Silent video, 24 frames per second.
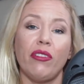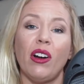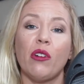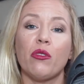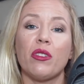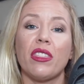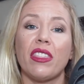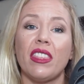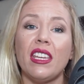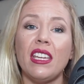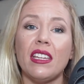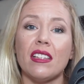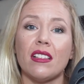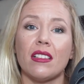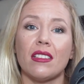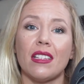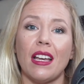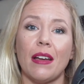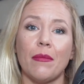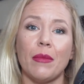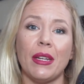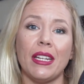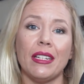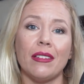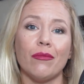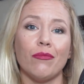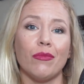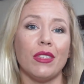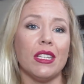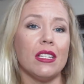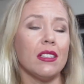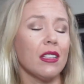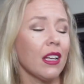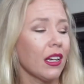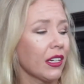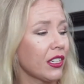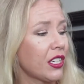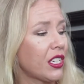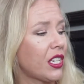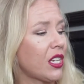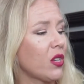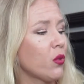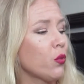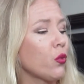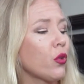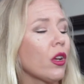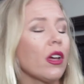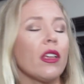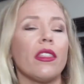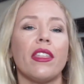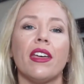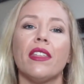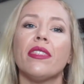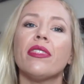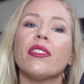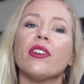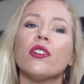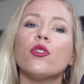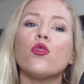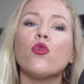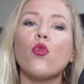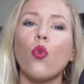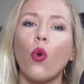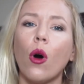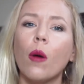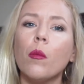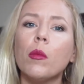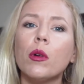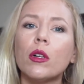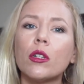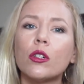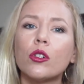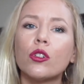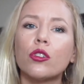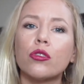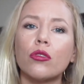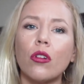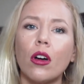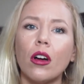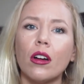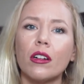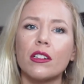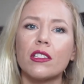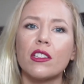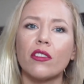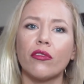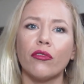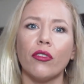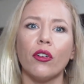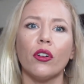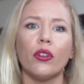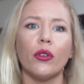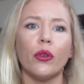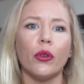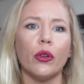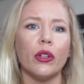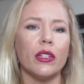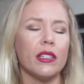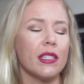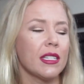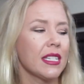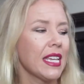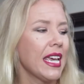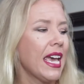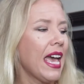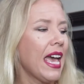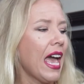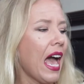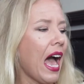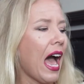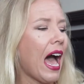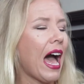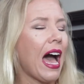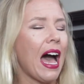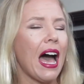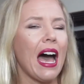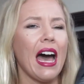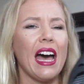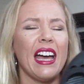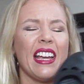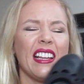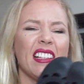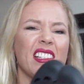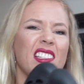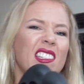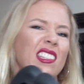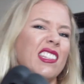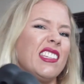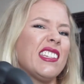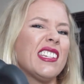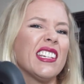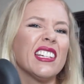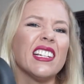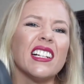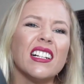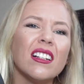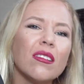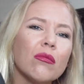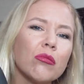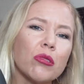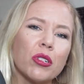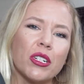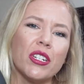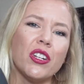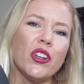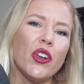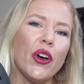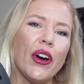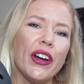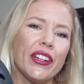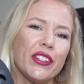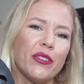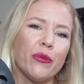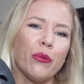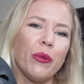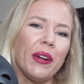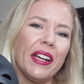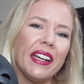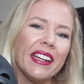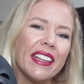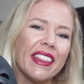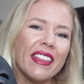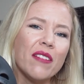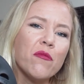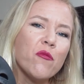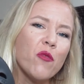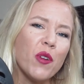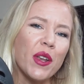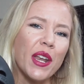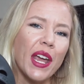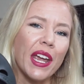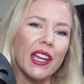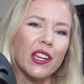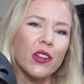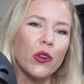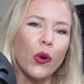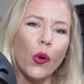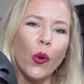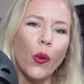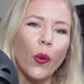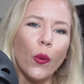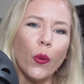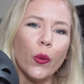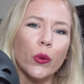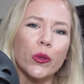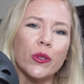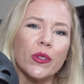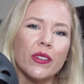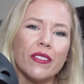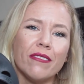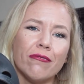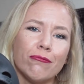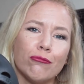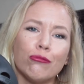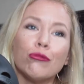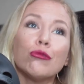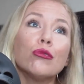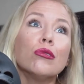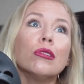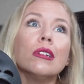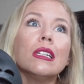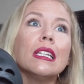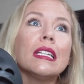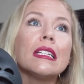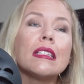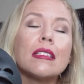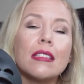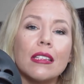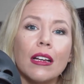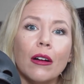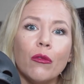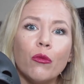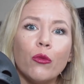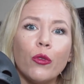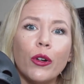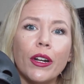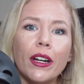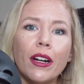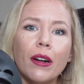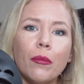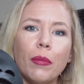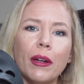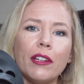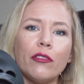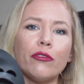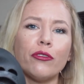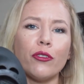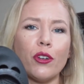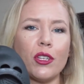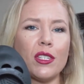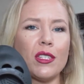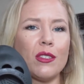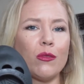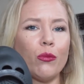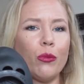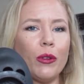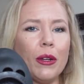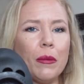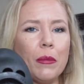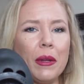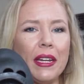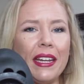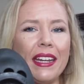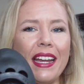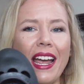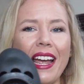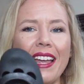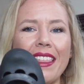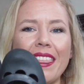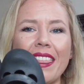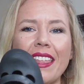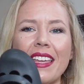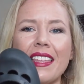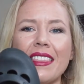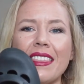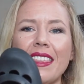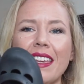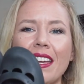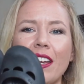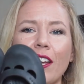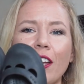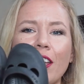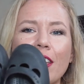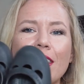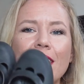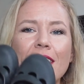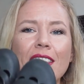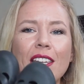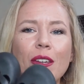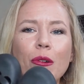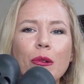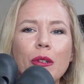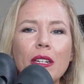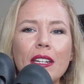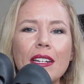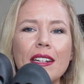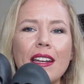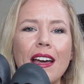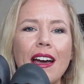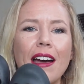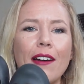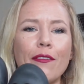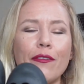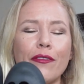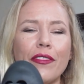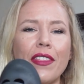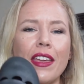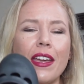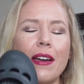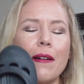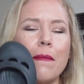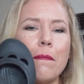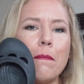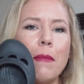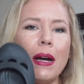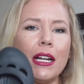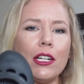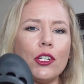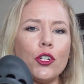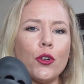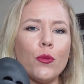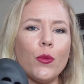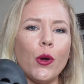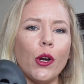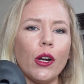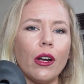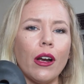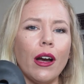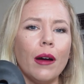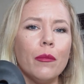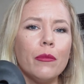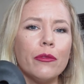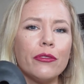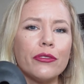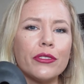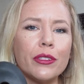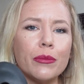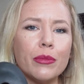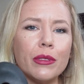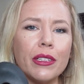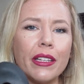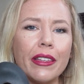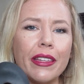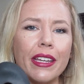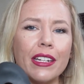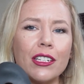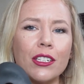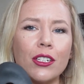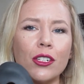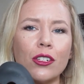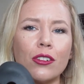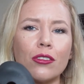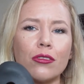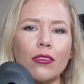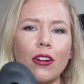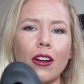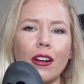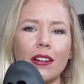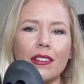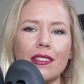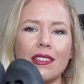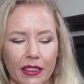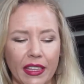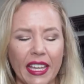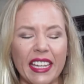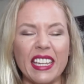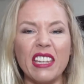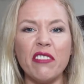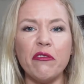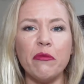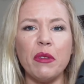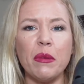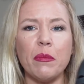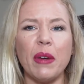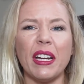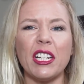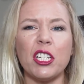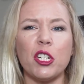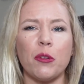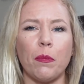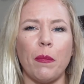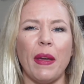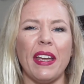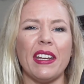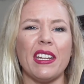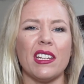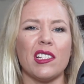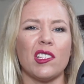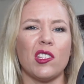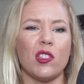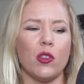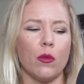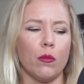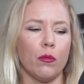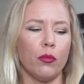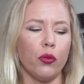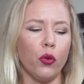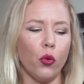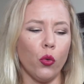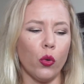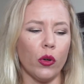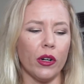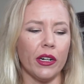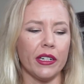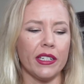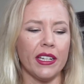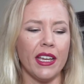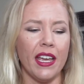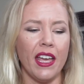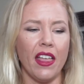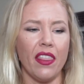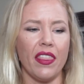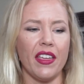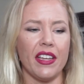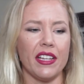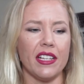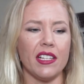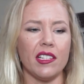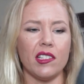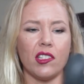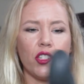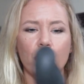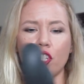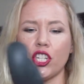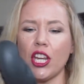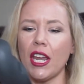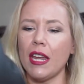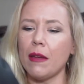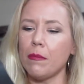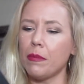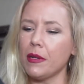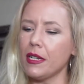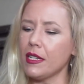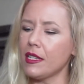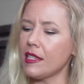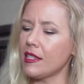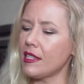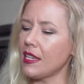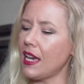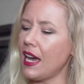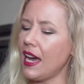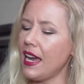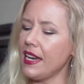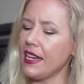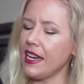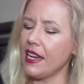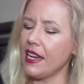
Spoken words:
found these. I mean, these are cuter than the normal Crocs for girls. I still would not wear them when I go really somewhere, but for swimming, I think they're cute enough. They are much more comfortable than Crocs. They give me much better support. There is shape inside,